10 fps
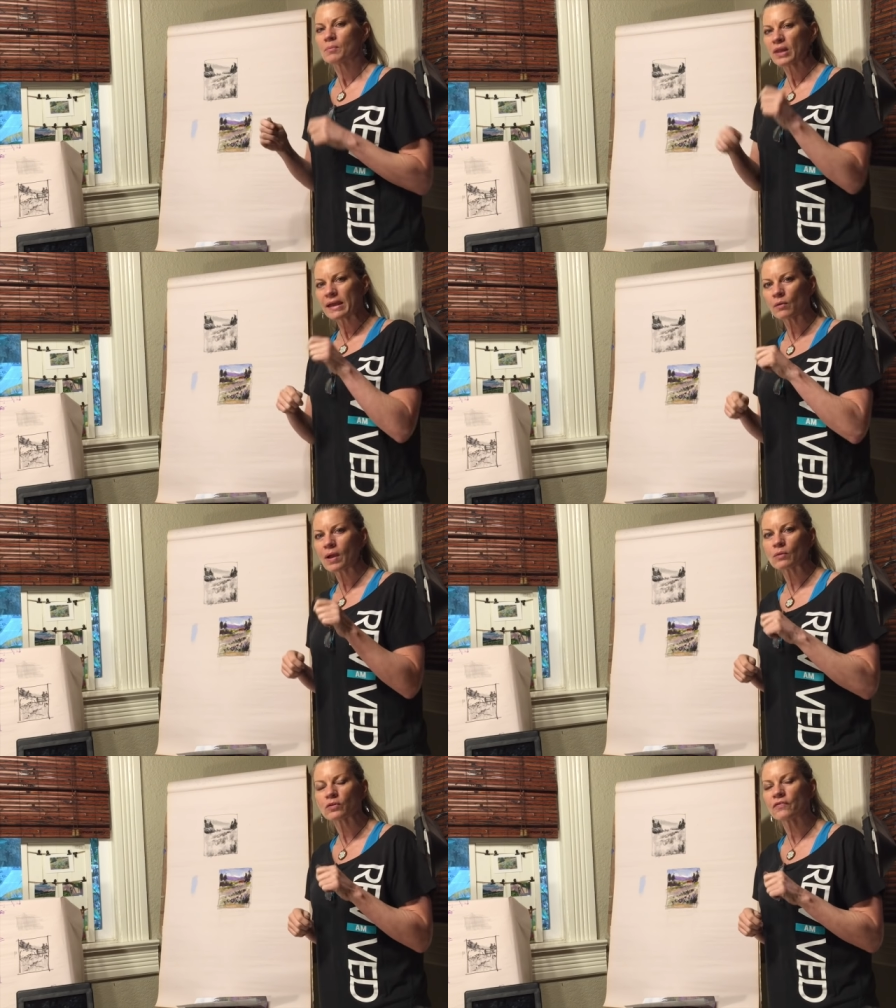Play
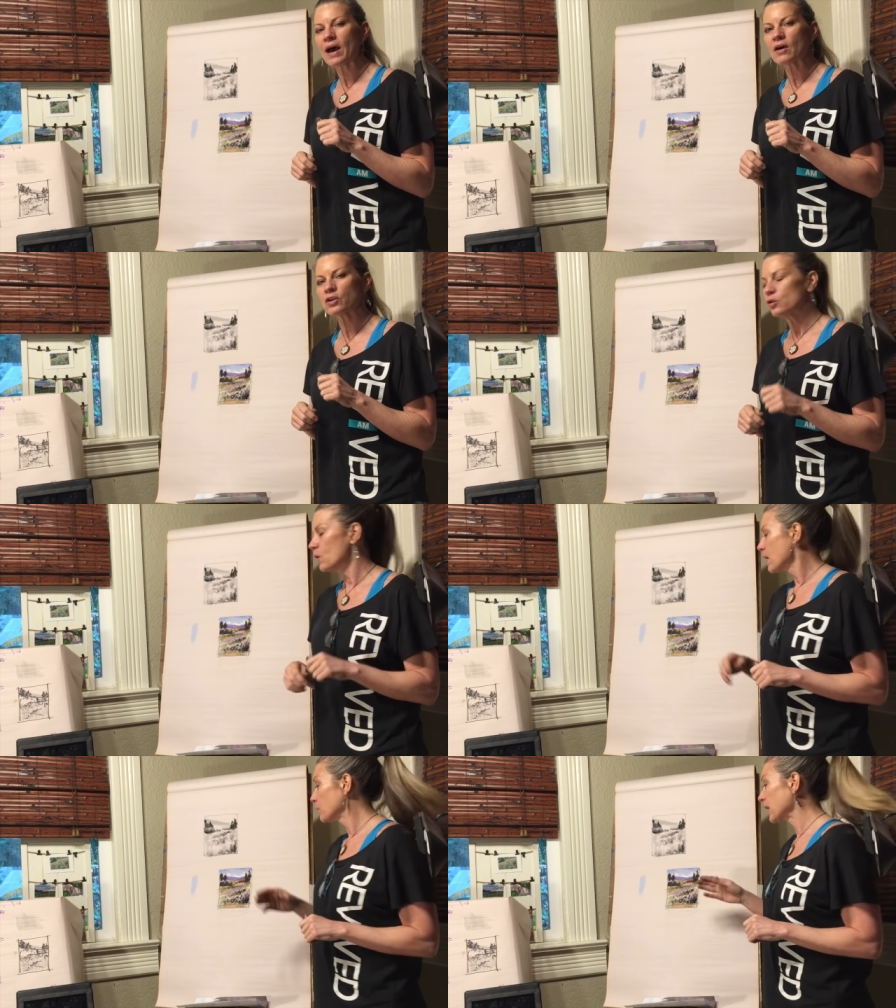around with
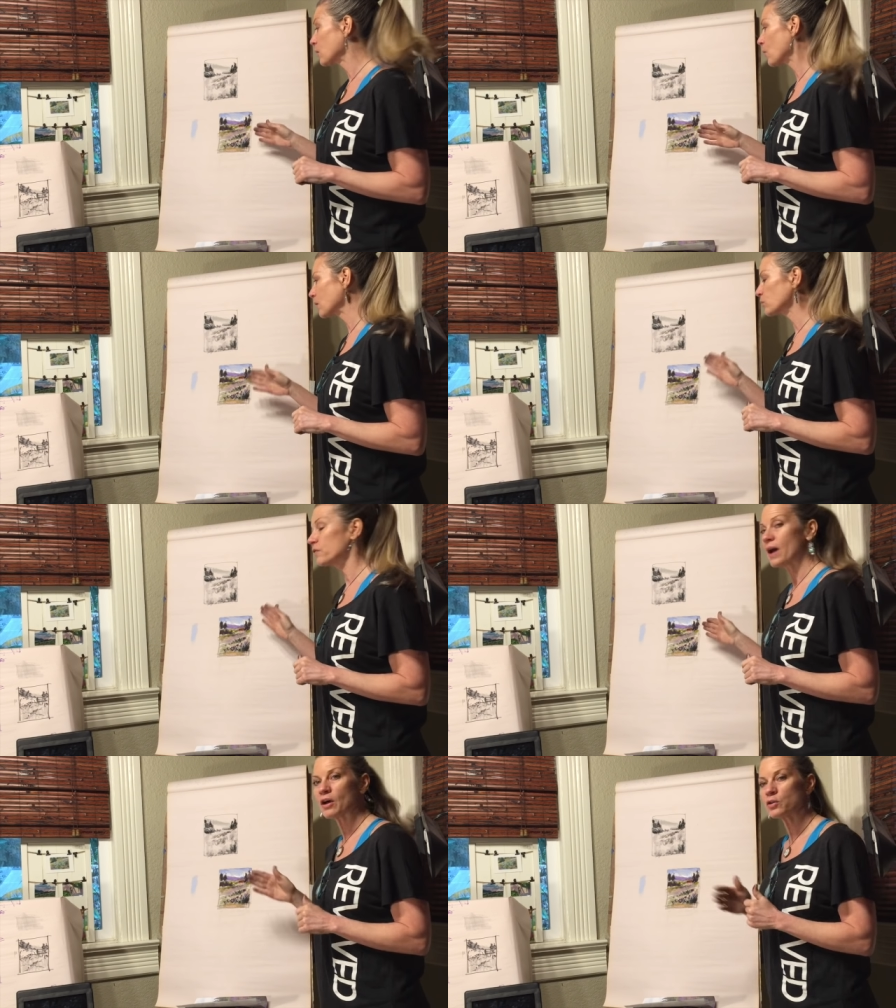value,
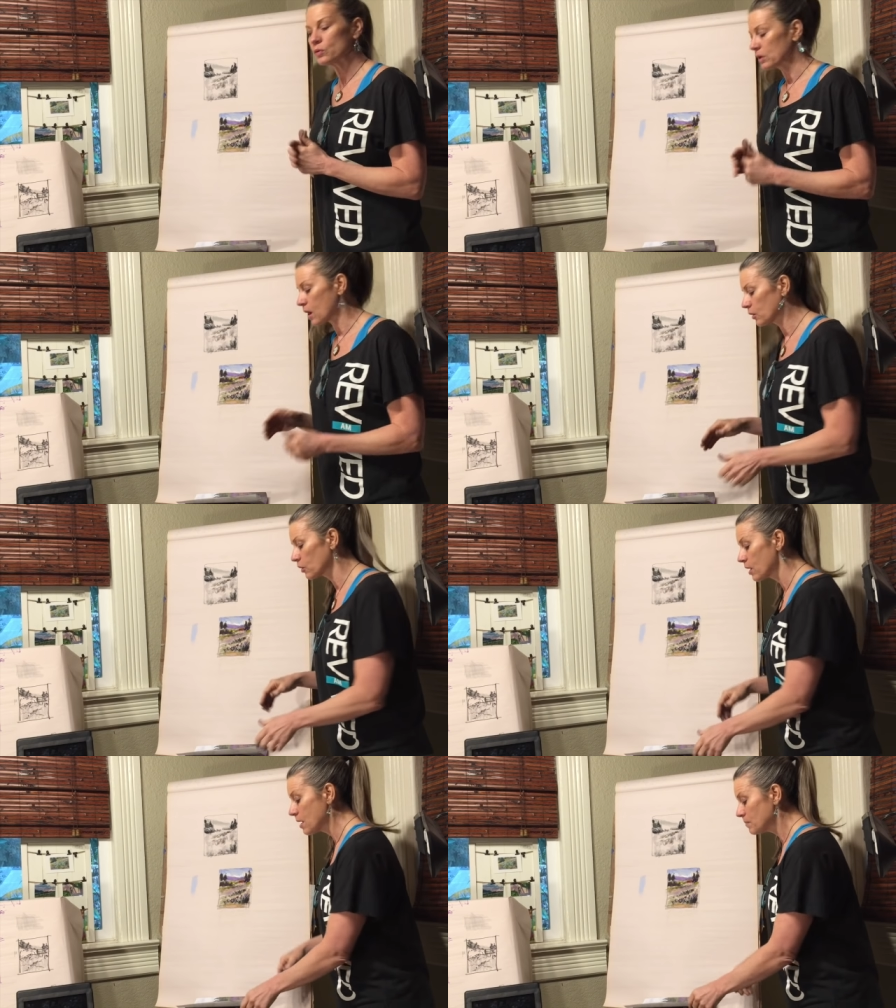and
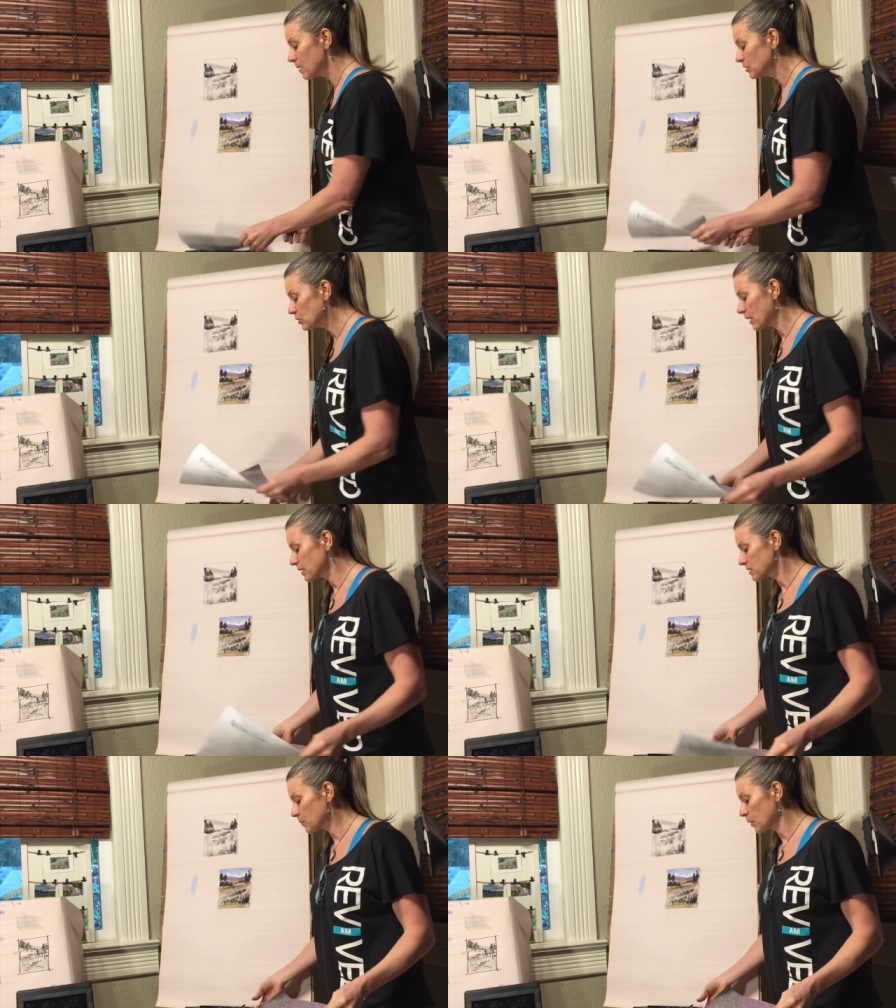color. Maybe do
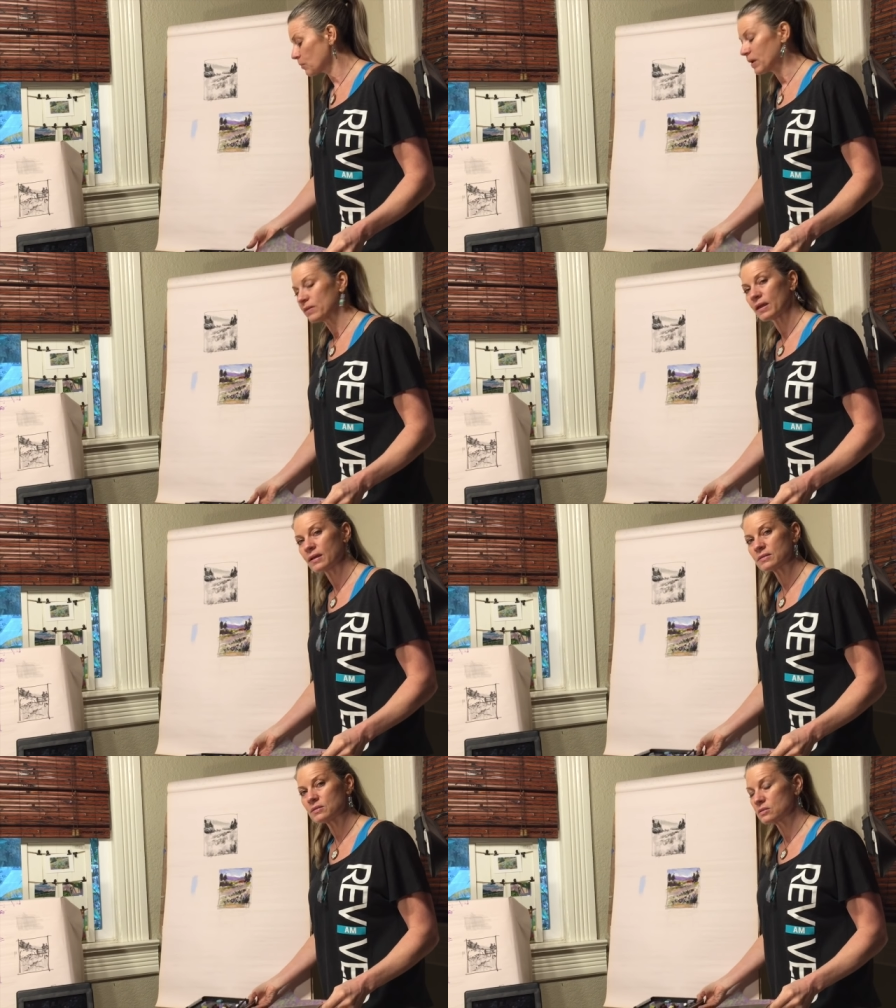that experiment that
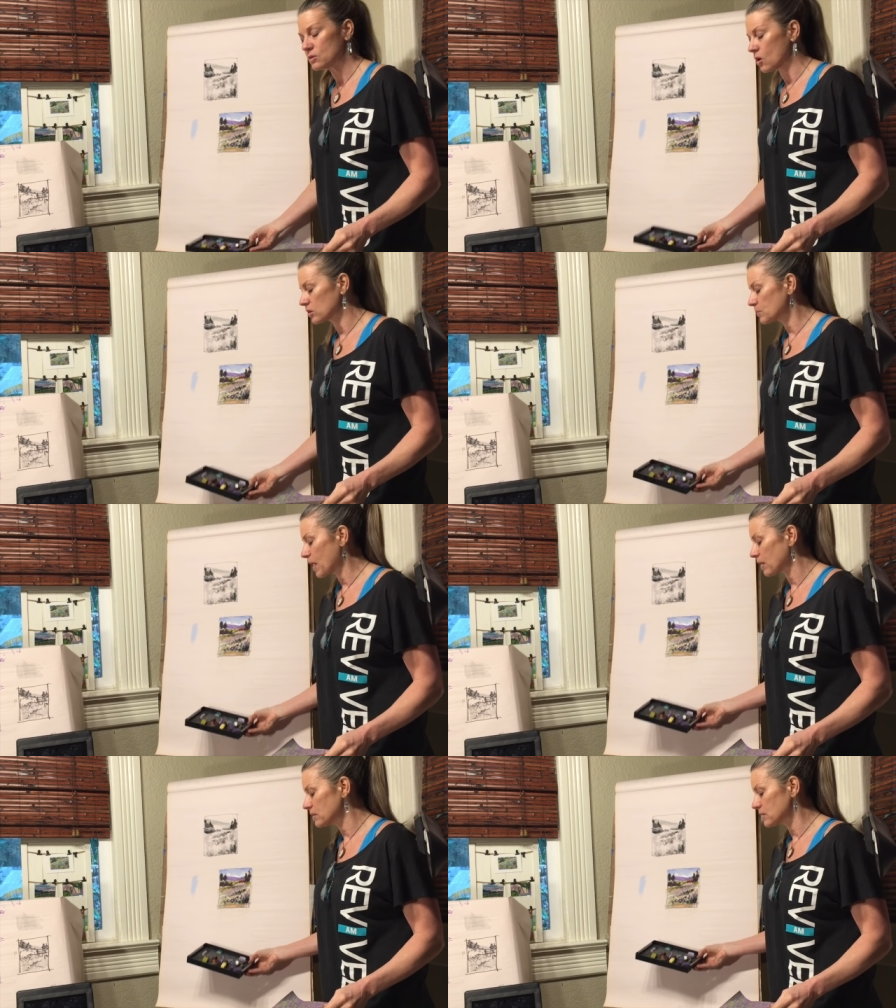I talked
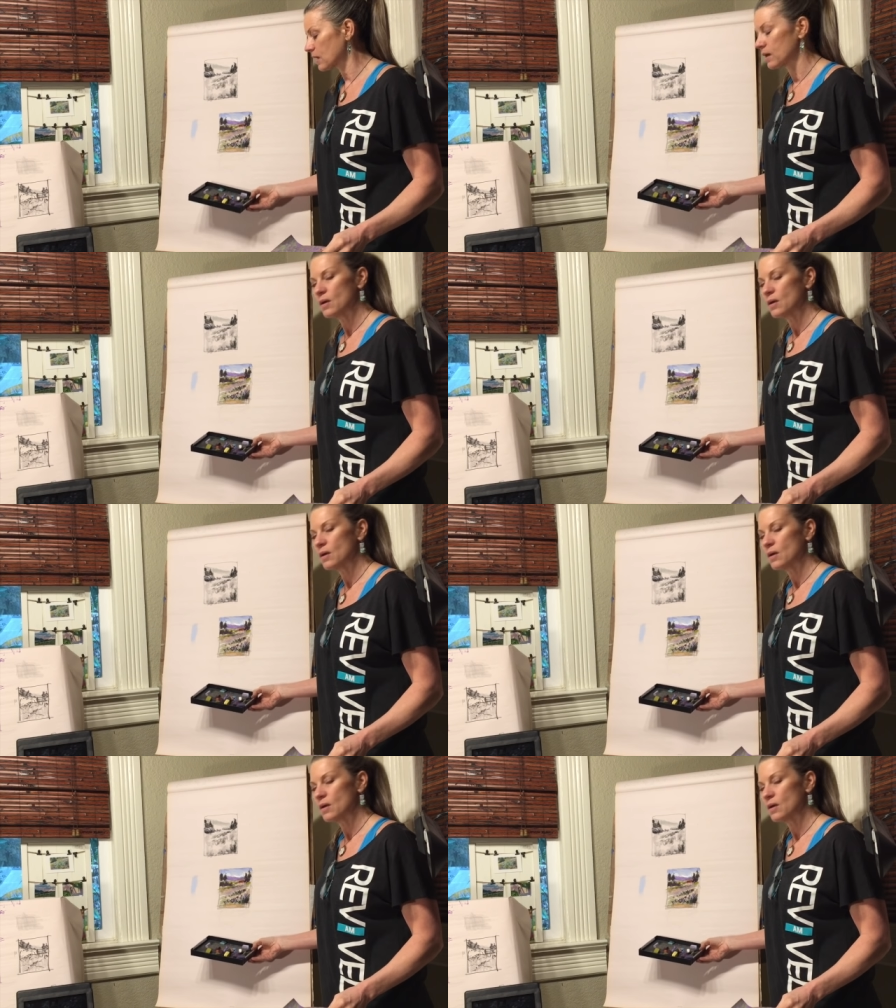about is